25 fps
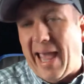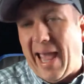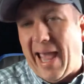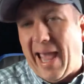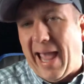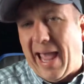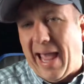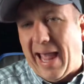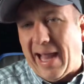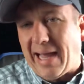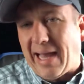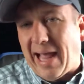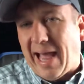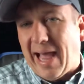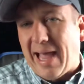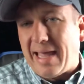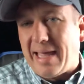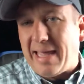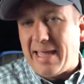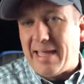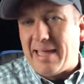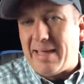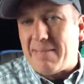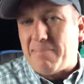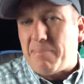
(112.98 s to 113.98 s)
And
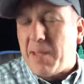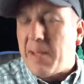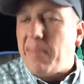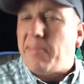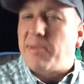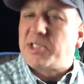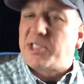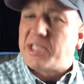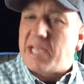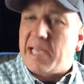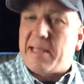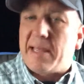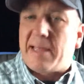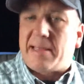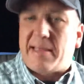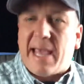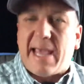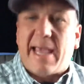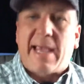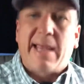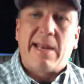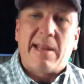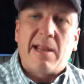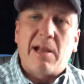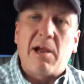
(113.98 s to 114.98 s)
people say that they
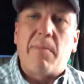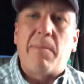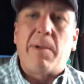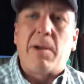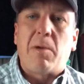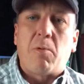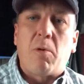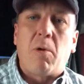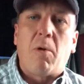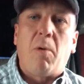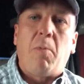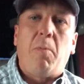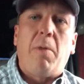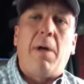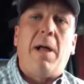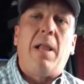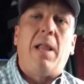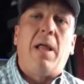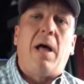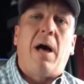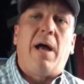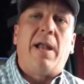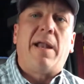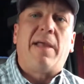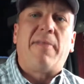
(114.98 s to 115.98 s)
can hear me real well
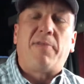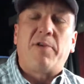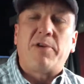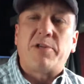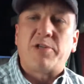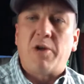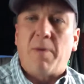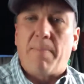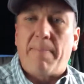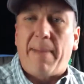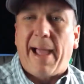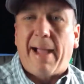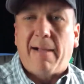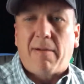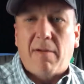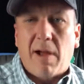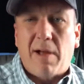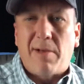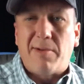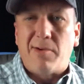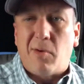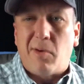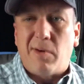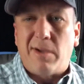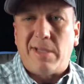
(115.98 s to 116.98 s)
on it. There's no
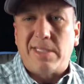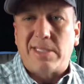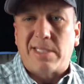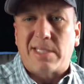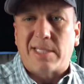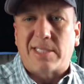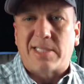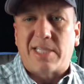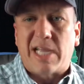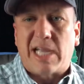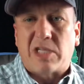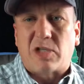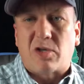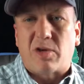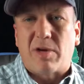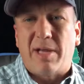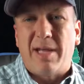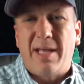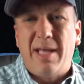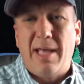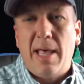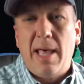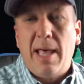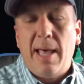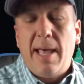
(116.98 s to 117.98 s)
background noise, etc.
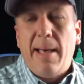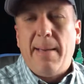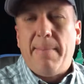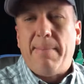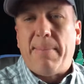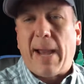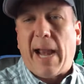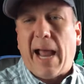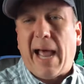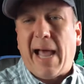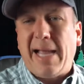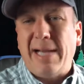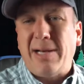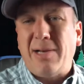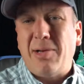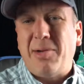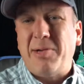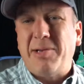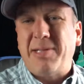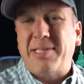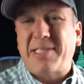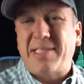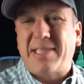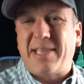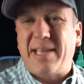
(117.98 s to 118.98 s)
But I
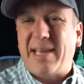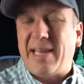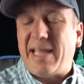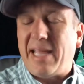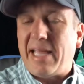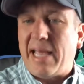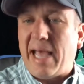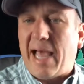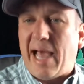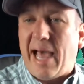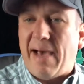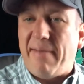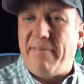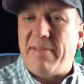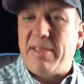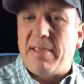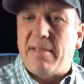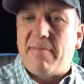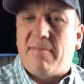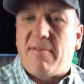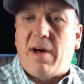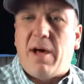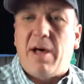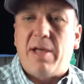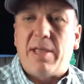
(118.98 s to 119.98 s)
noticed that having
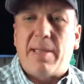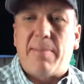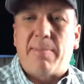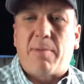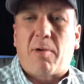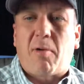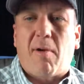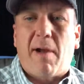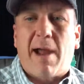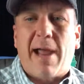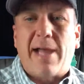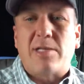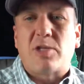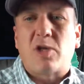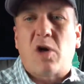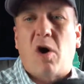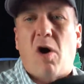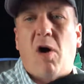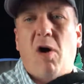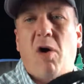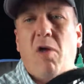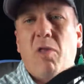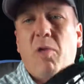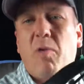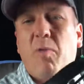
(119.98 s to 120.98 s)
the volume cranked
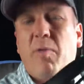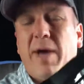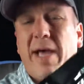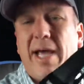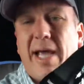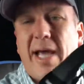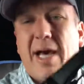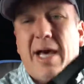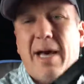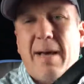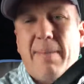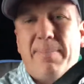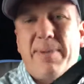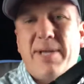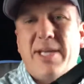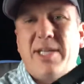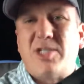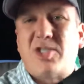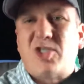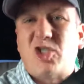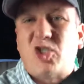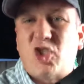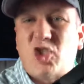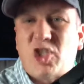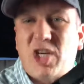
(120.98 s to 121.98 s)
all the way up
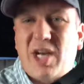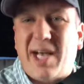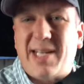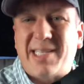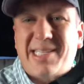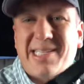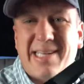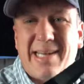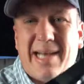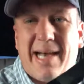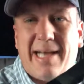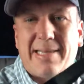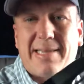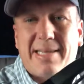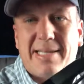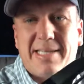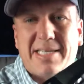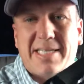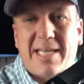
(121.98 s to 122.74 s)
is just not the